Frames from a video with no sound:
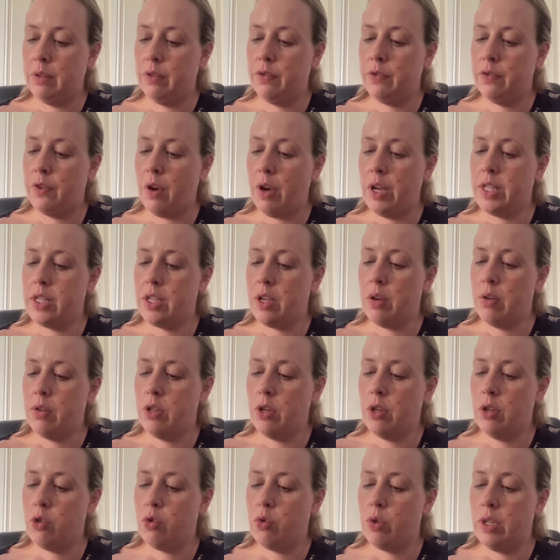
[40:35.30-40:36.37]

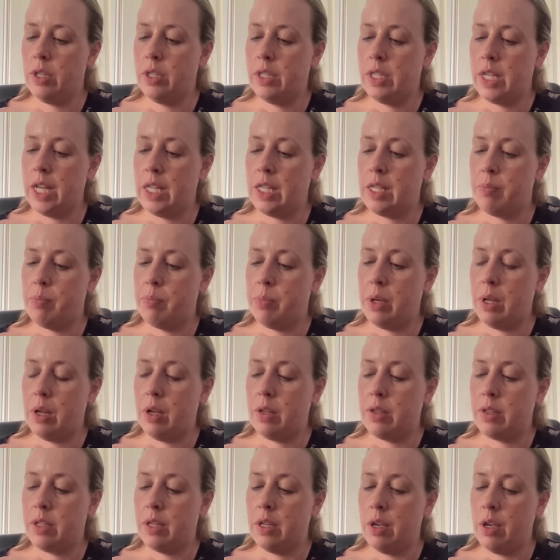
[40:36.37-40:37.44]
phytonutrient dense
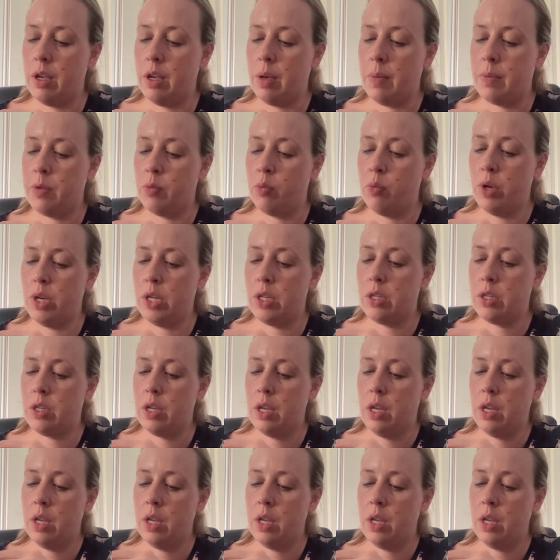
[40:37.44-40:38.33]
plants and herbs. Rich